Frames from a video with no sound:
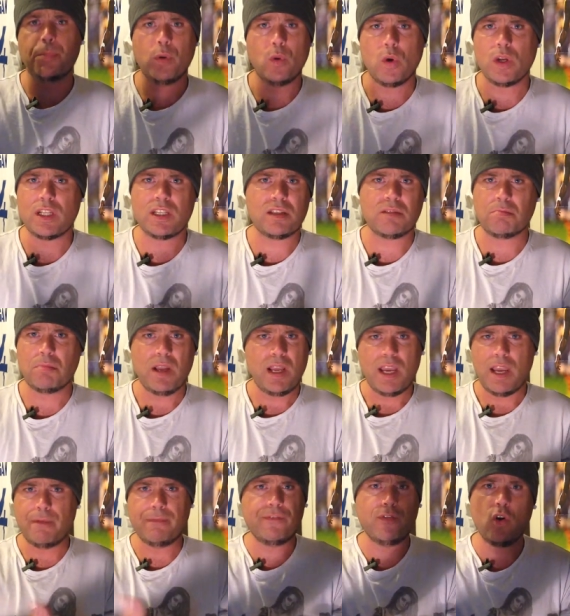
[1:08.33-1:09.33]
poets
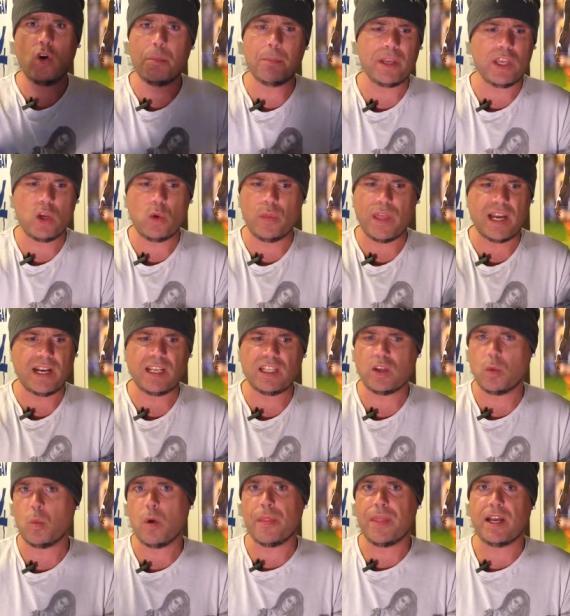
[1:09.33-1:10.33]
inform me who that is
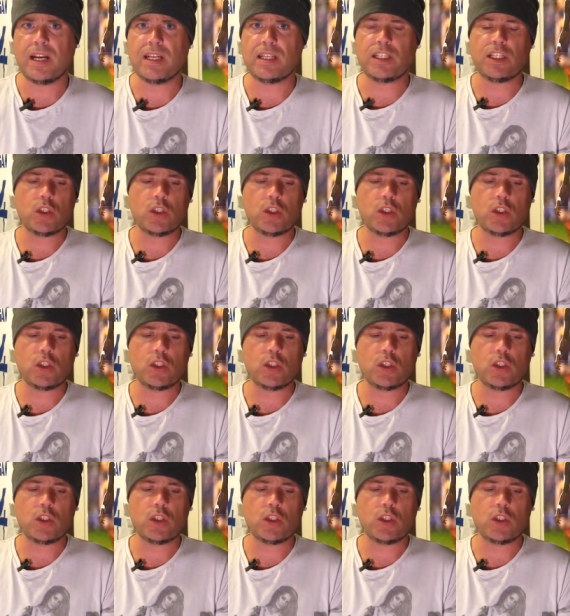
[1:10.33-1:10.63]
or what that is.